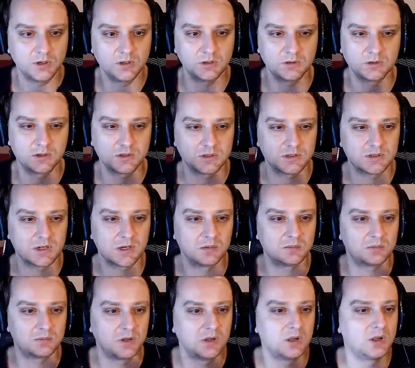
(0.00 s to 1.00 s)
in
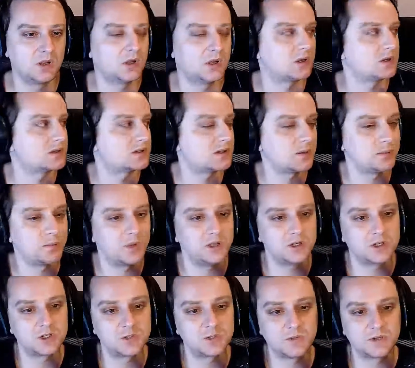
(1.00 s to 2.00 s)
some
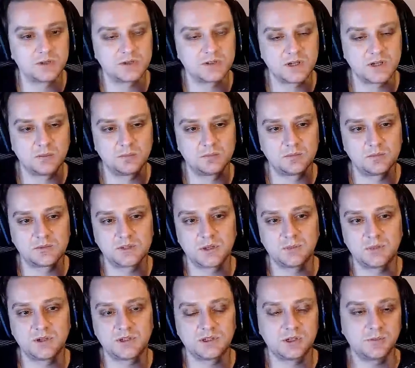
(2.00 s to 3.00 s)
management,
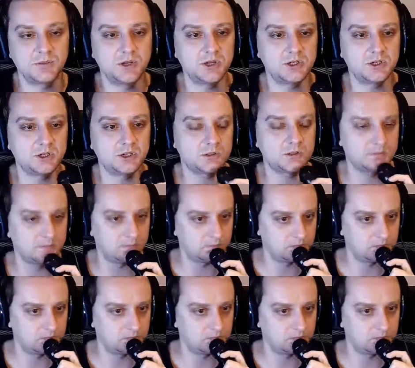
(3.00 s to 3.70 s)
some estimation?